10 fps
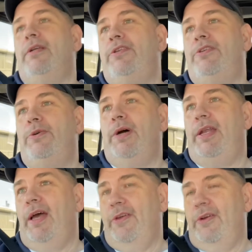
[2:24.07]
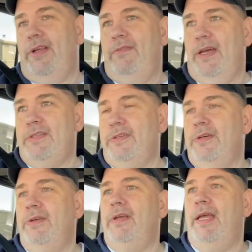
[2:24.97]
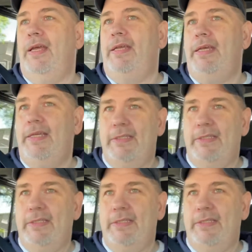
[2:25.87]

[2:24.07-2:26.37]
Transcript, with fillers: to another investor and he